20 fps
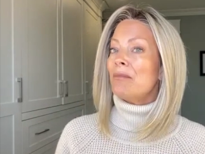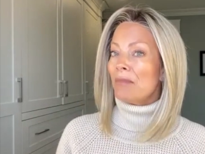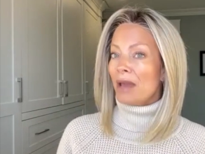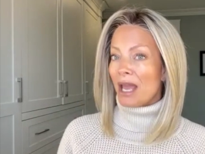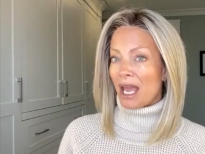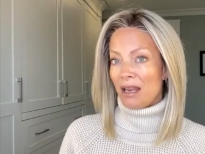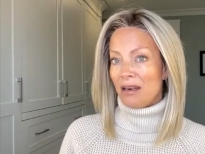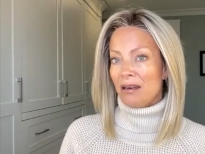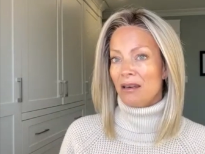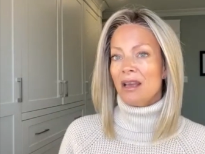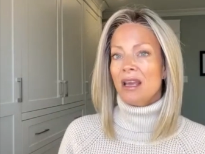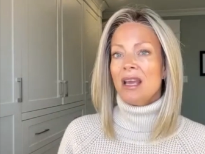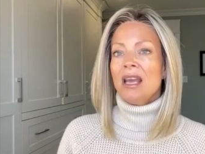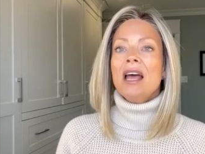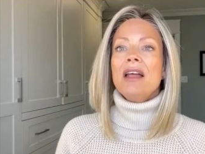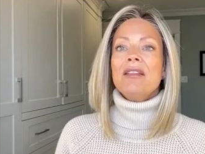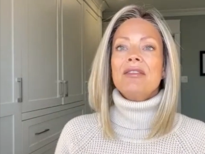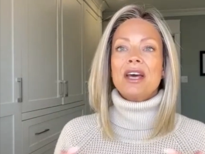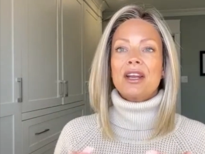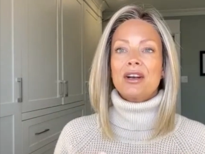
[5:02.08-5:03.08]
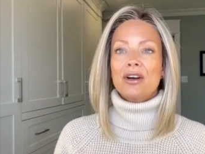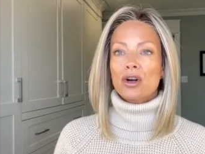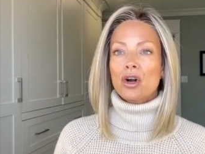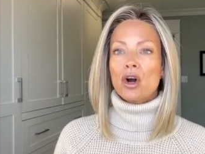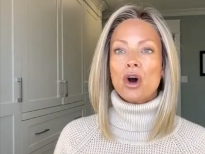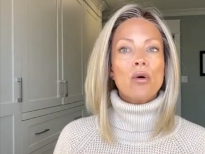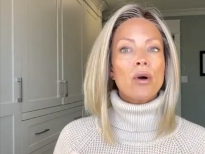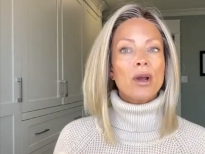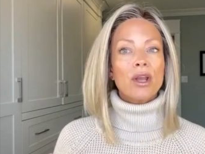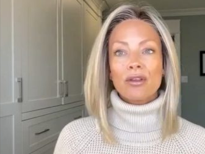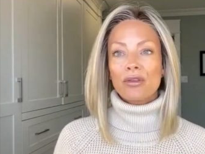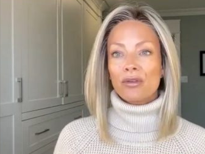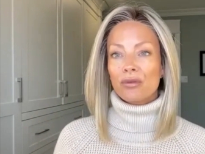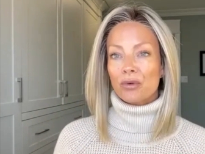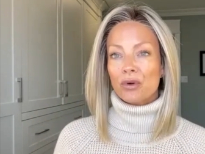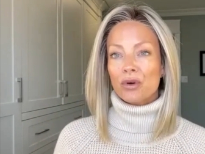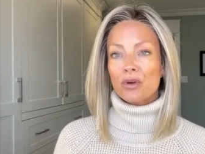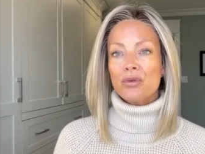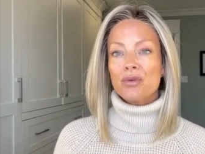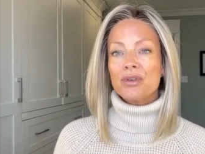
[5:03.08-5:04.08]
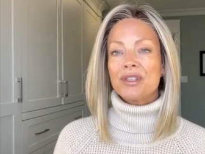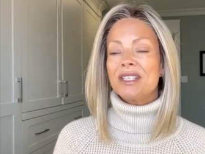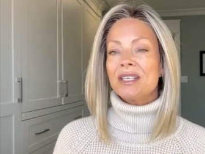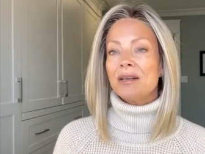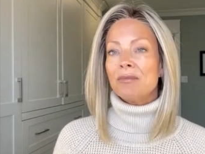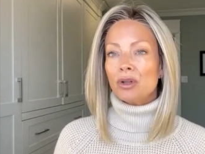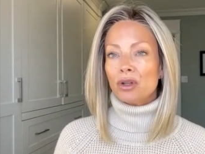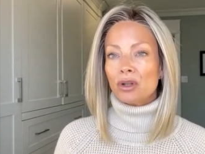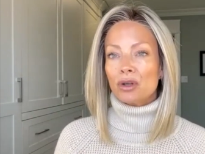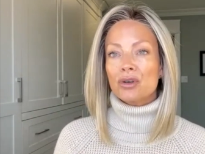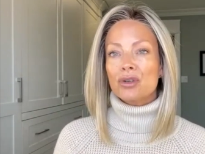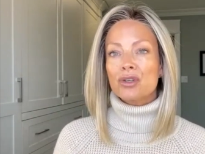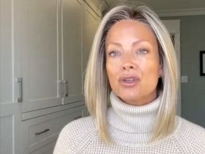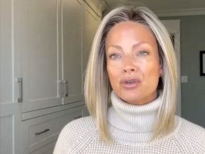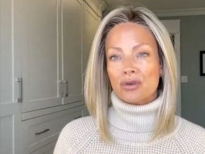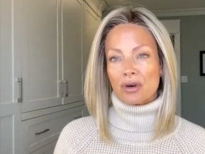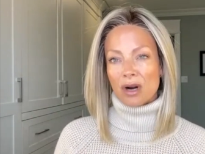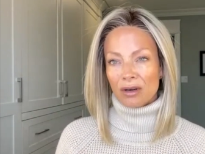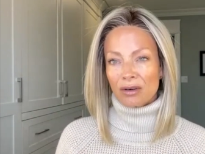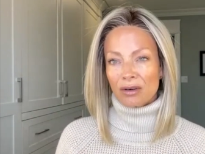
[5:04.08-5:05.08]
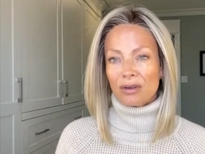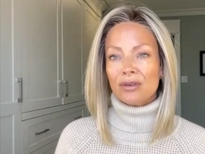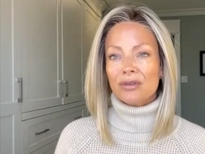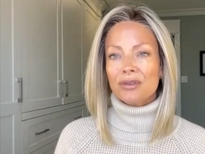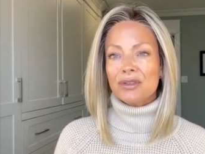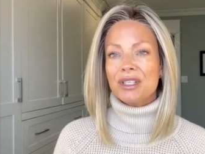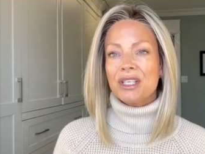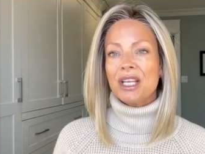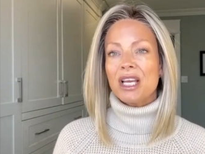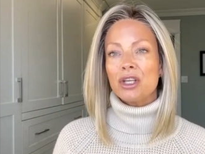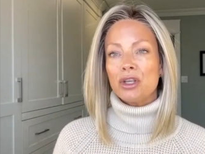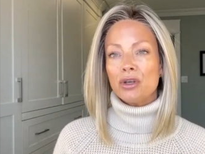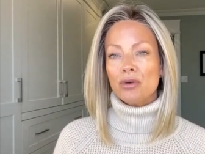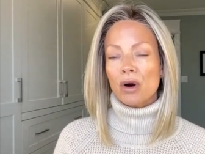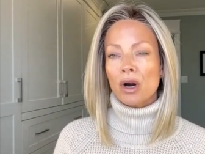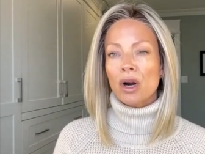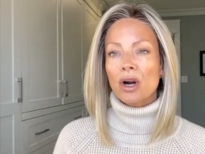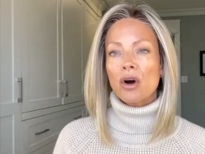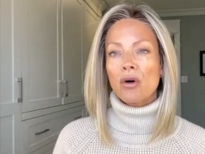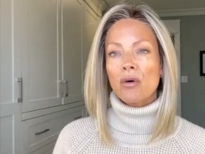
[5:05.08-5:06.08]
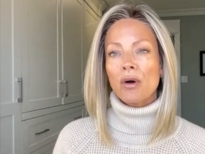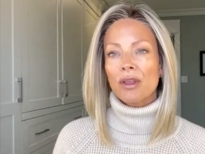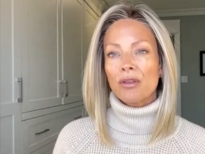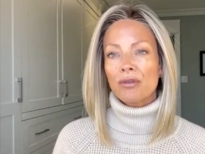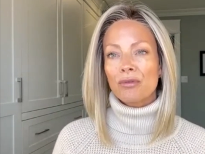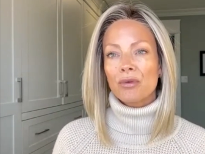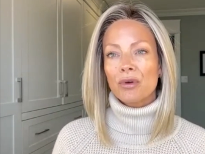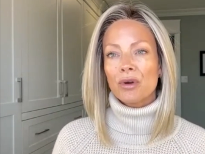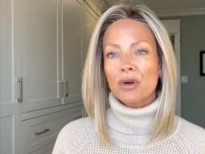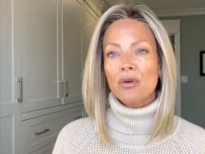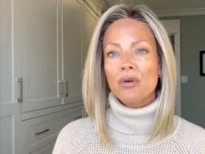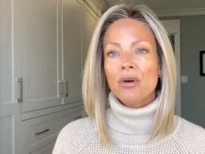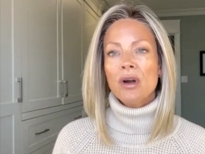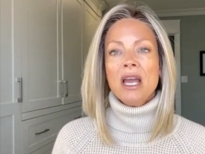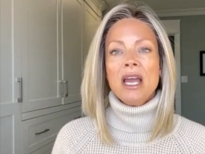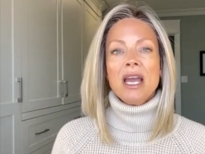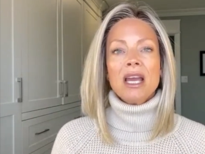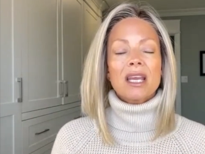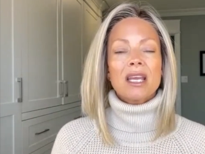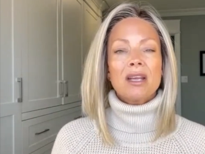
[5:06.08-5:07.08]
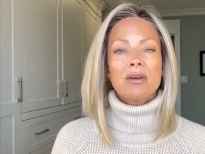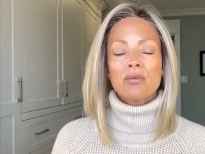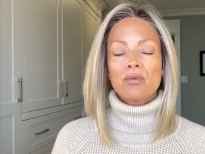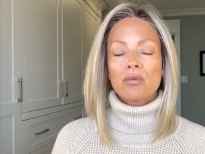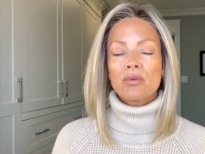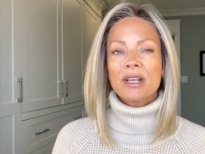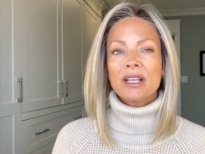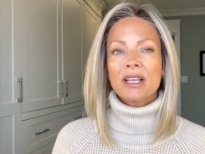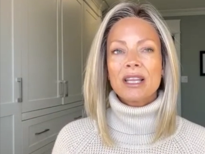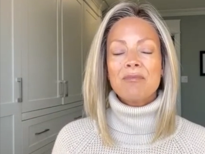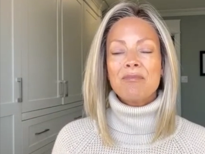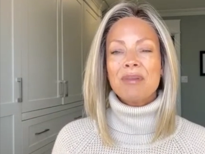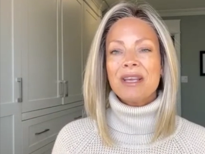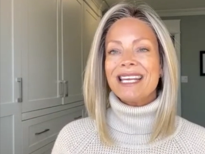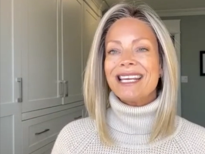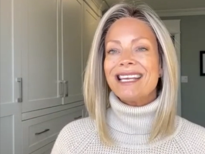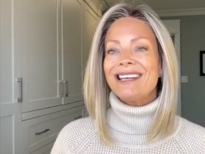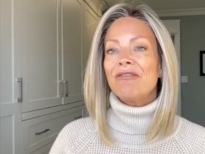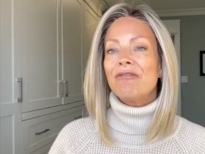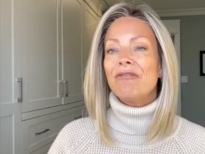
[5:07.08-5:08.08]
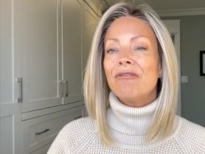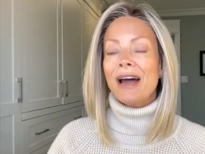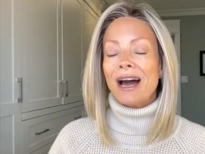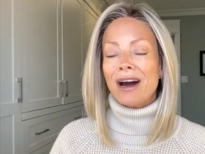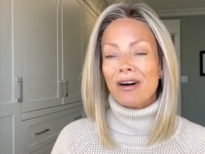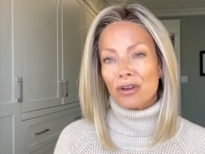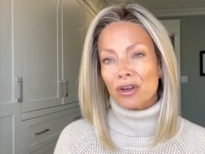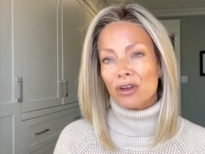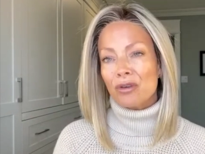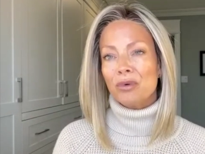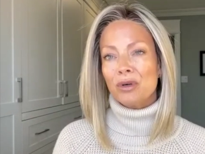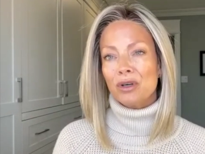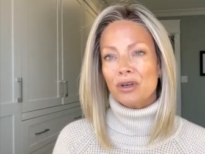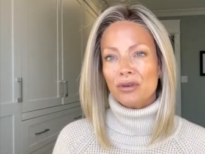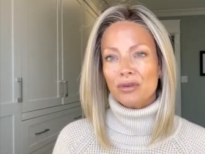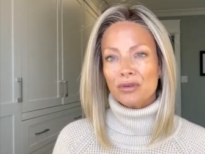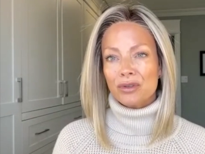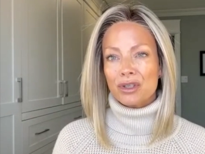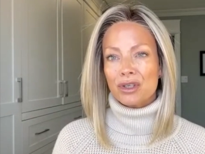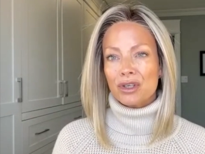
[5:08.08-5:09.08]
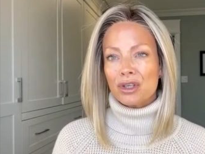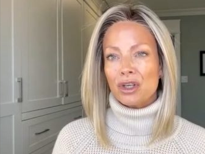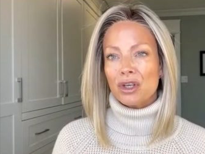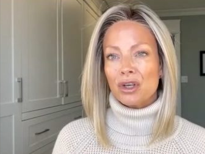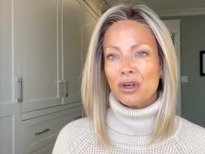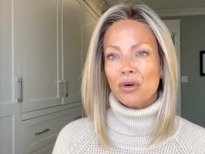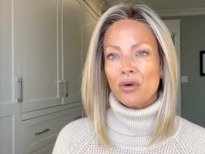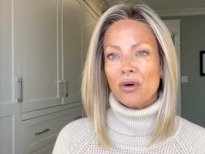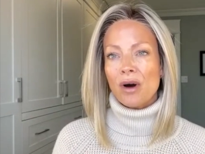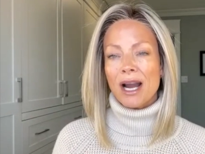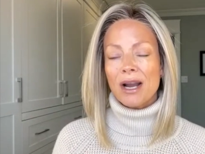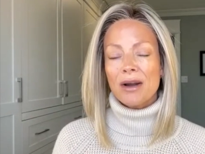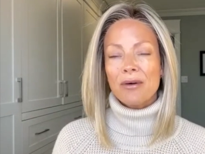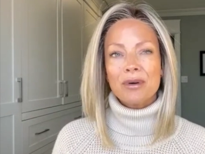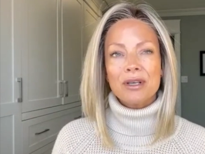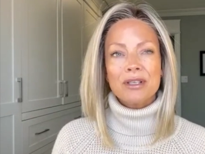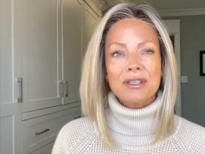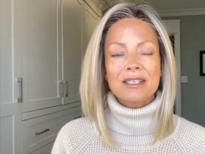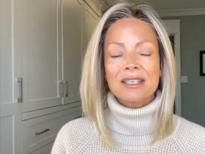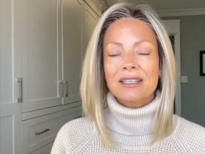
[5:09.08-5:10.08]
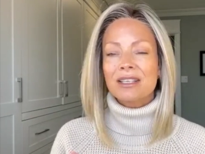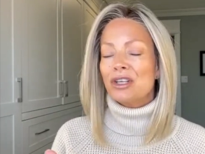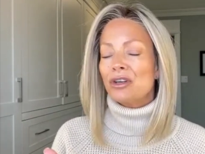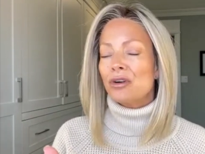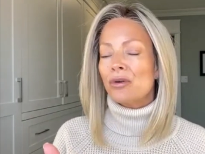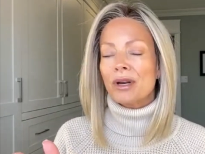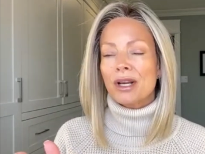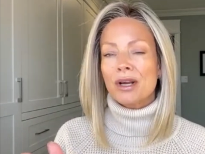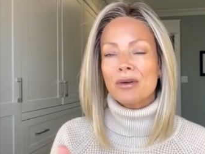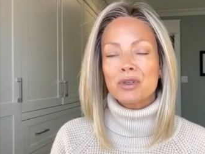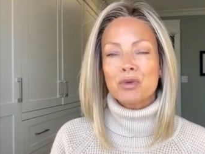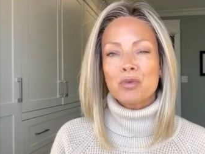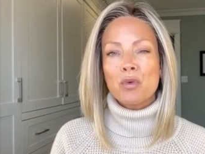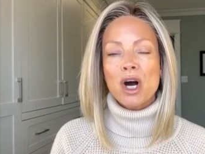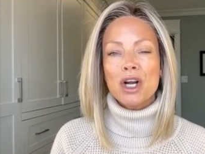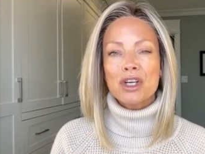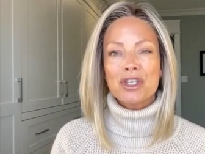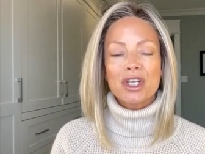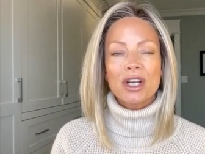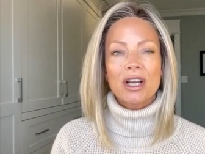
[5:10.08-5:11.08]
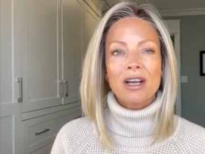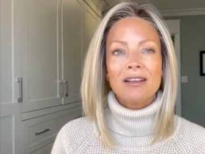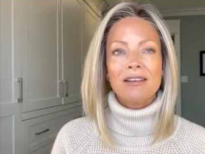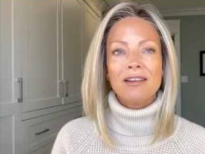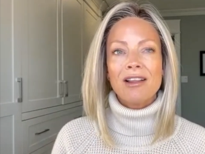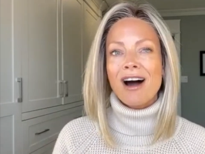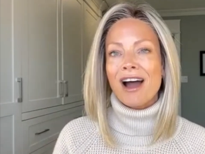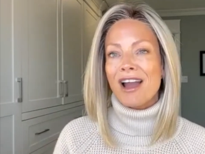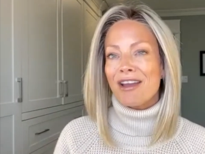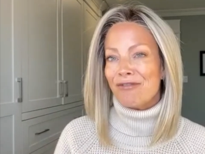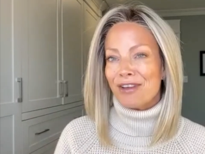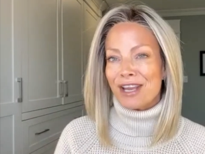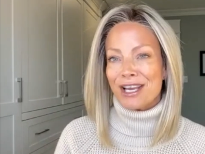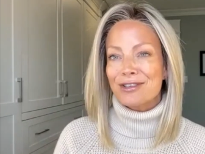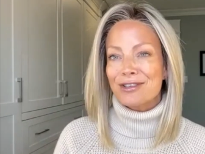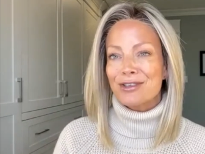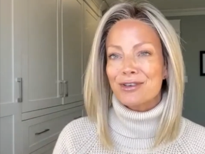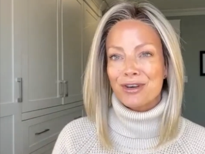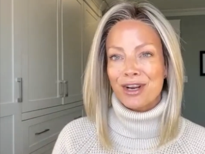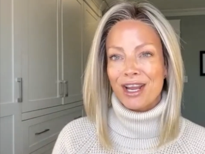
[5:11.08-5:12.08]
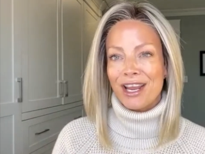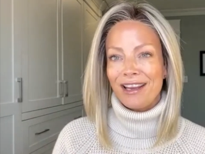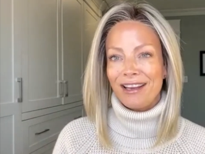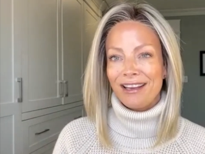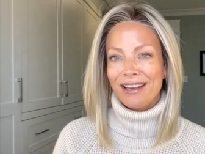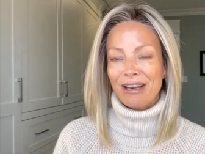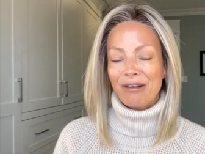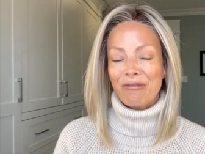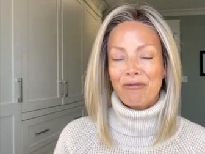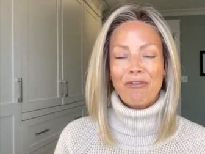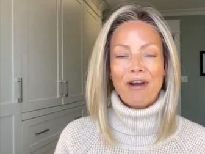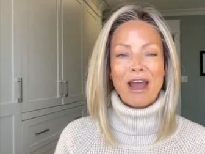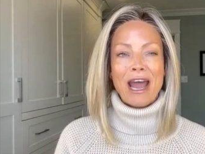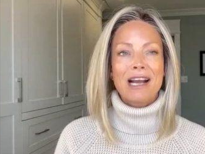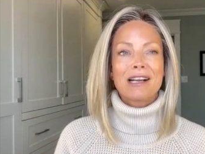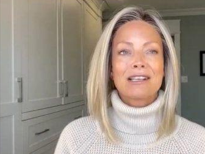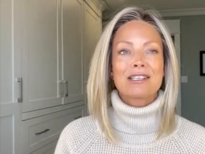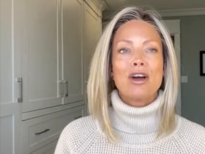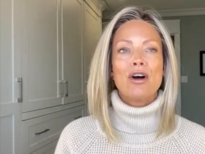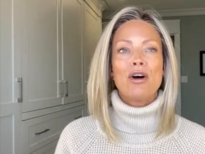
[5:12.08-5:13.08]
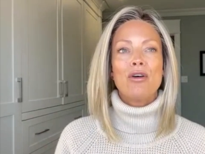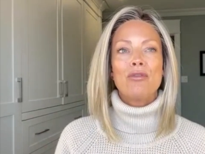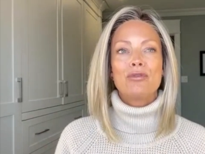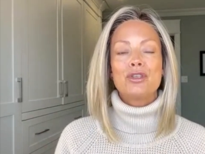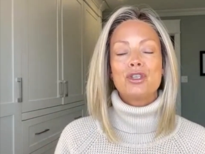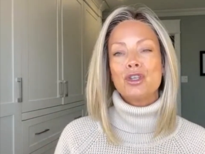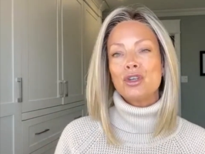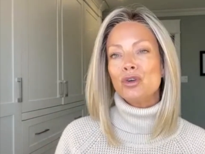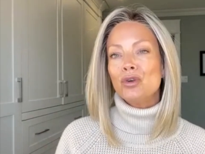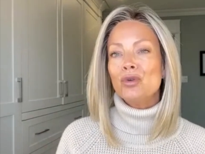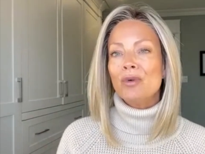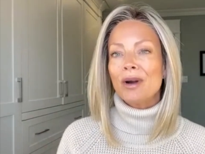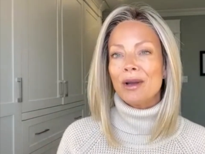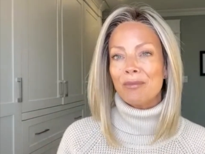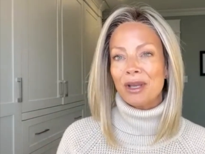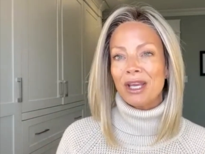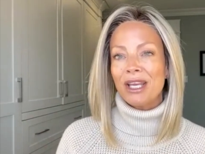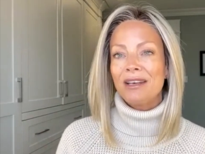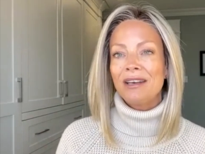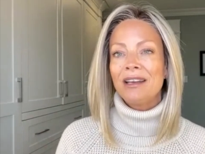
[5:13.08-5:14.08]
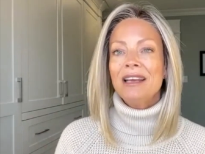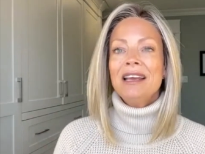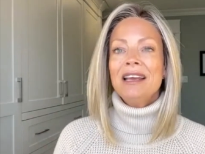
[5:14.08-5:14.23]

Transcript: men that are going through similar struggles that you are going through can really be invaluable to you. I was, you know what, I was watching a live yesterday, in fact, of two women